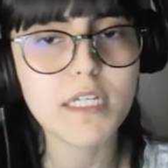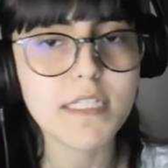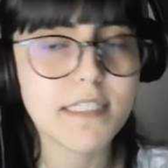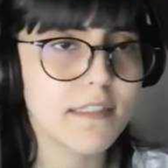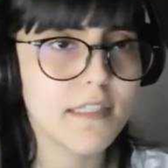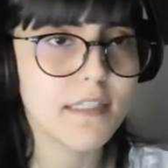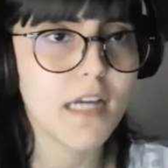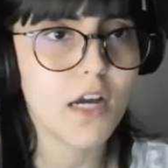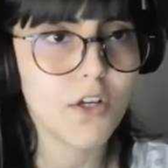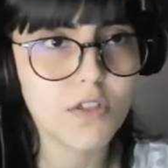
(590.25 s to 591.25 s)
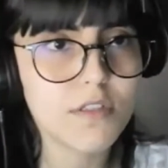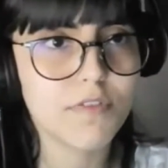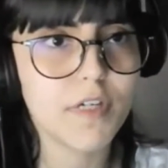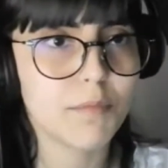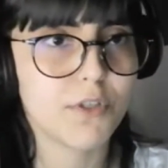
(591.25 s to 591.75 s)
He said, yeah, it's fine
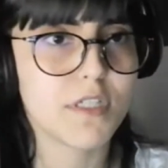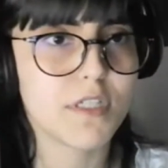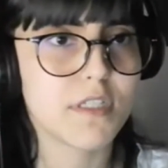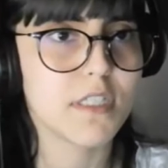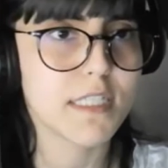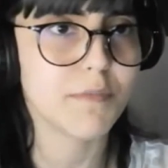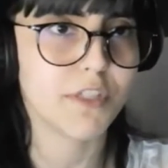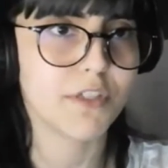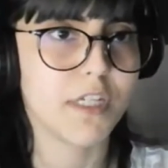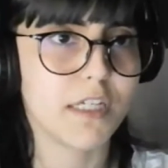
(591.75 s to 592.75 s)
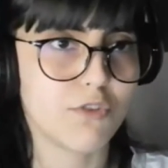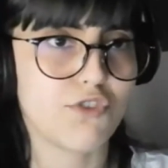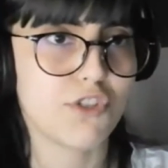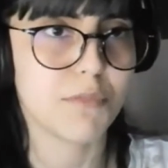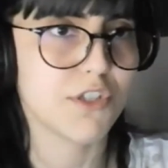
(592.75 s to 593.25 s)
because it's not something related to
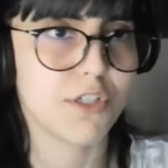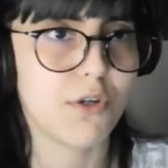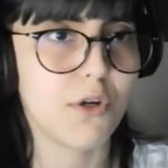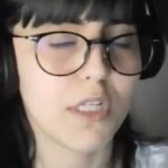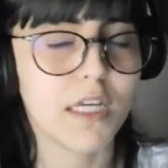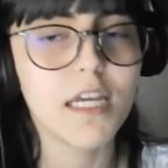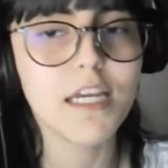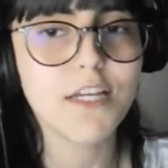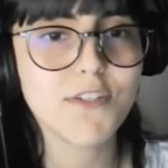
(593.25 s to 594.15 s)
Schlumberger only.